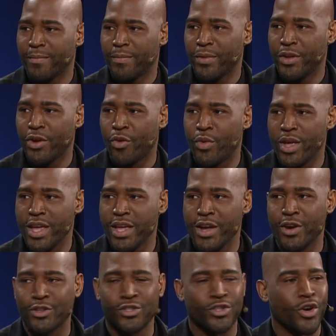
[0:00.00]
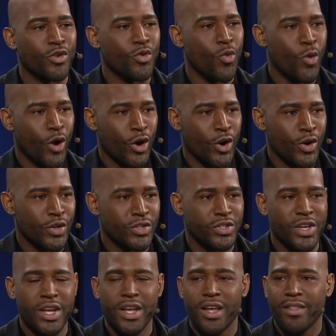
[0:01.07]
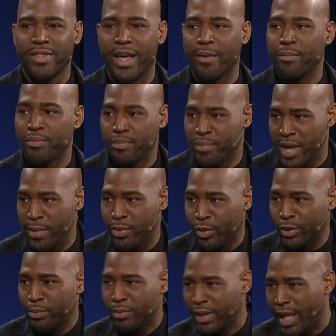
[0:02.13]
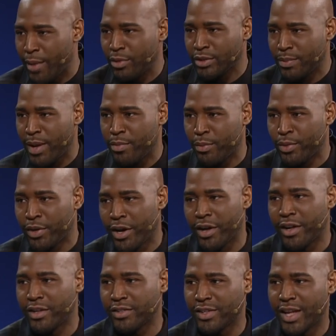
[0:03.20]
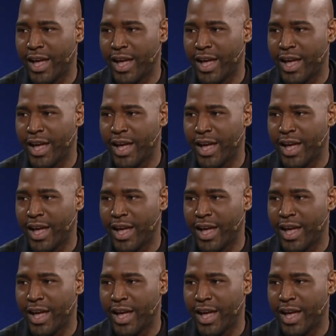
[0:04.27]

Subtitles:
You know, we hear certain words that labels people put on us.